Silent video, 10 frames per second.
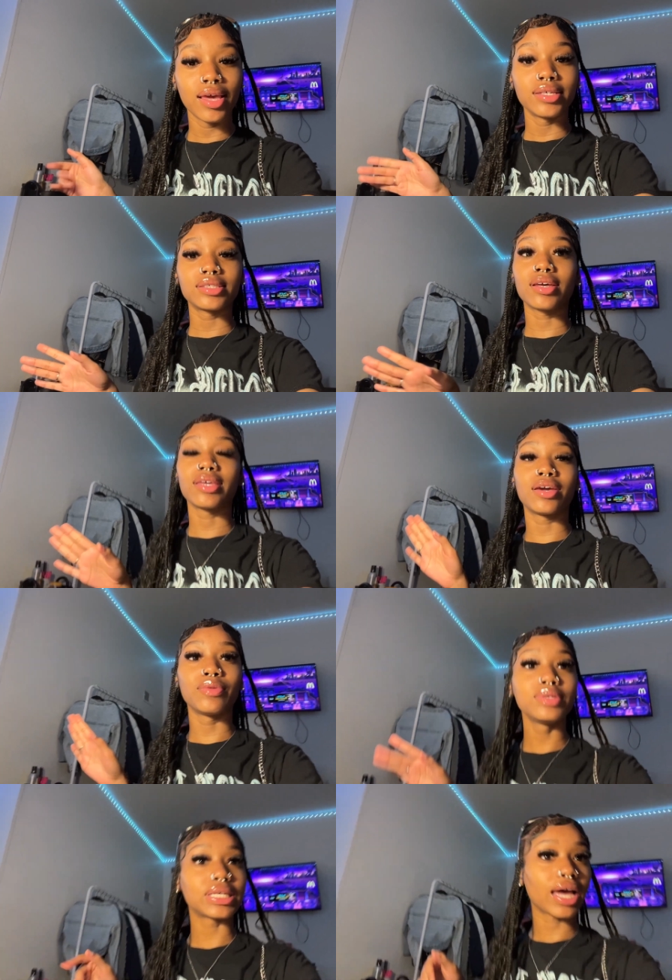so yeah we
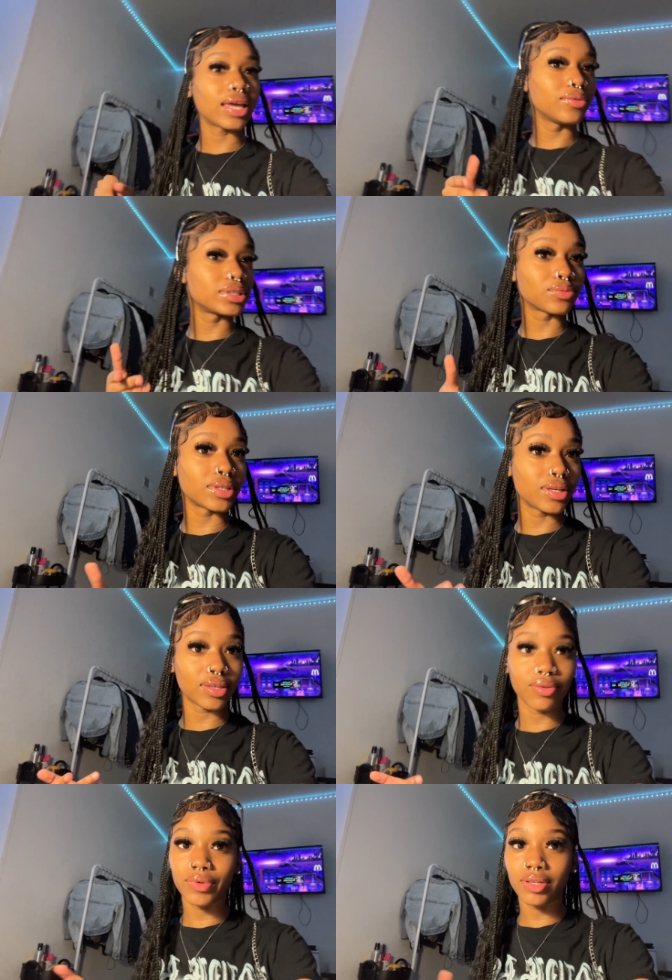was hot it wasn't really
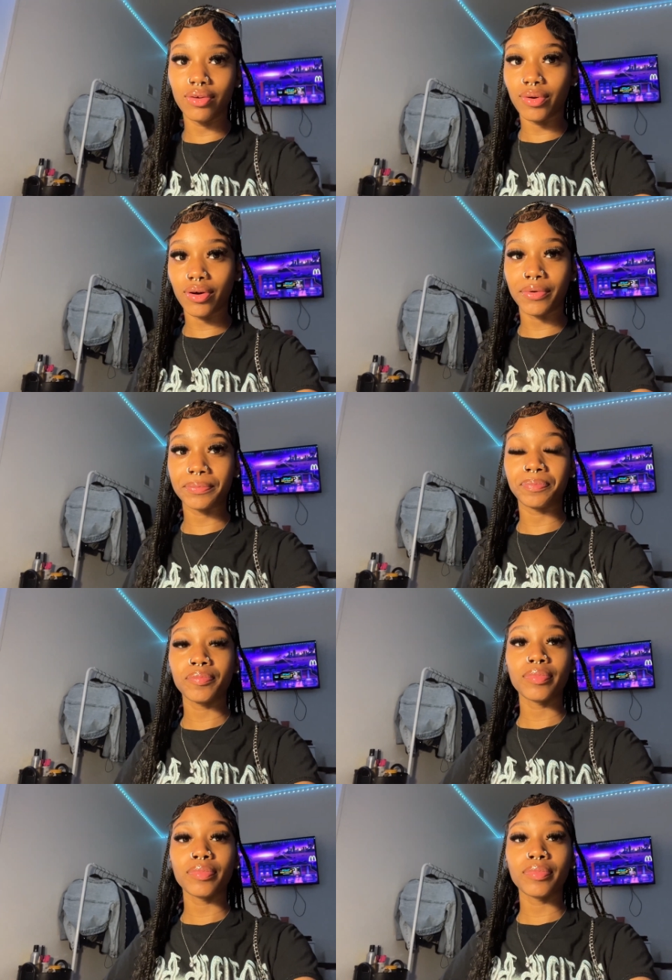nothing really going on